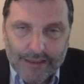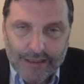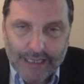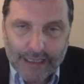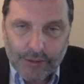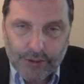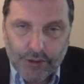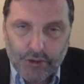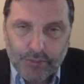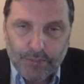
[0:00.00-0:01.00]
Angle
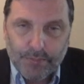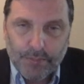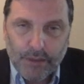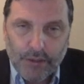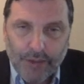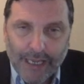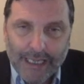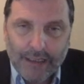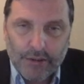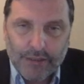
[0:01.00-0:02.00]
2's a right
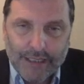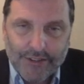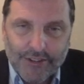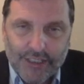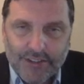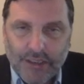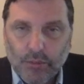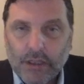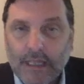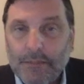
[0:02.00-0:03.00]
angle, that's 60,
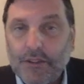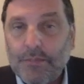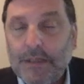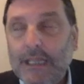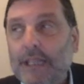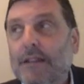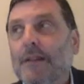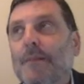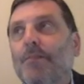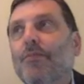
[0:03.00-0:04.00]
well that must mean
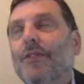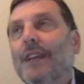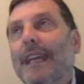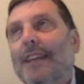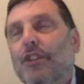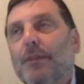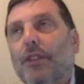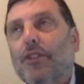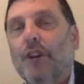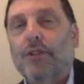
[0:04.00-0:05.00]
that has to be
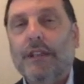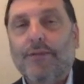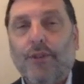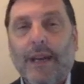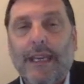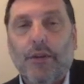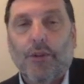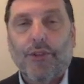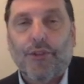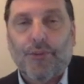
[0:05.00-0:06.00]
30 for
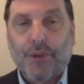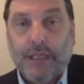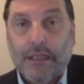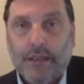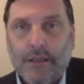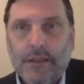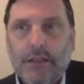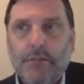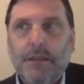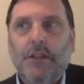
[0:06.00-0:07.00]
angle 3,
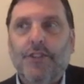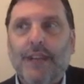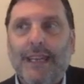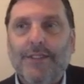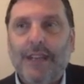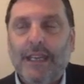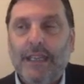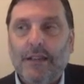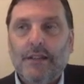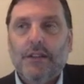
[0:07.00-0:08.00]
because that's
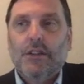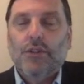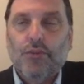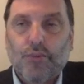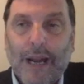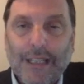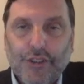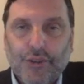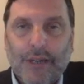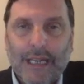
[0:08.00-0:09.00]
a right
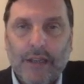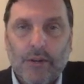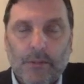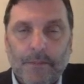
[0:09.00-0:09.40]
triangle.